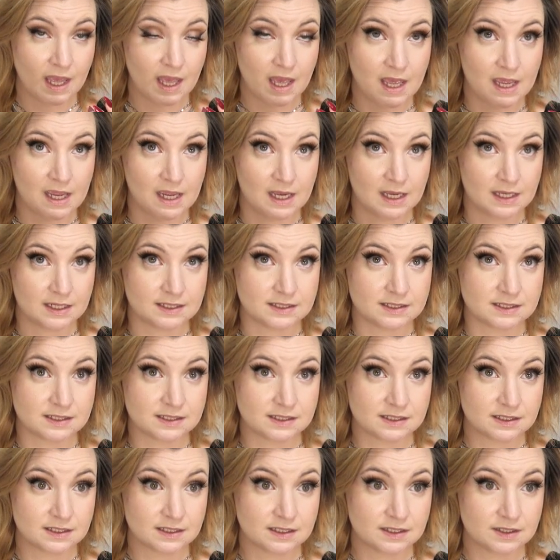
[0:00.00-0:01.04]
and
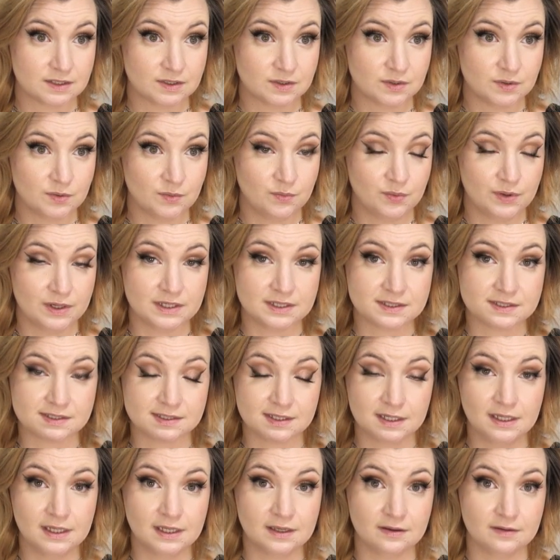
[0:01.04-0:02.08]
we
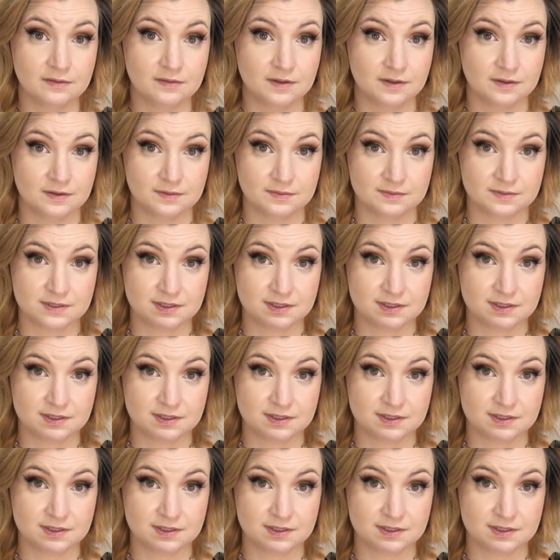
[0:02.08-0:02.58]
see the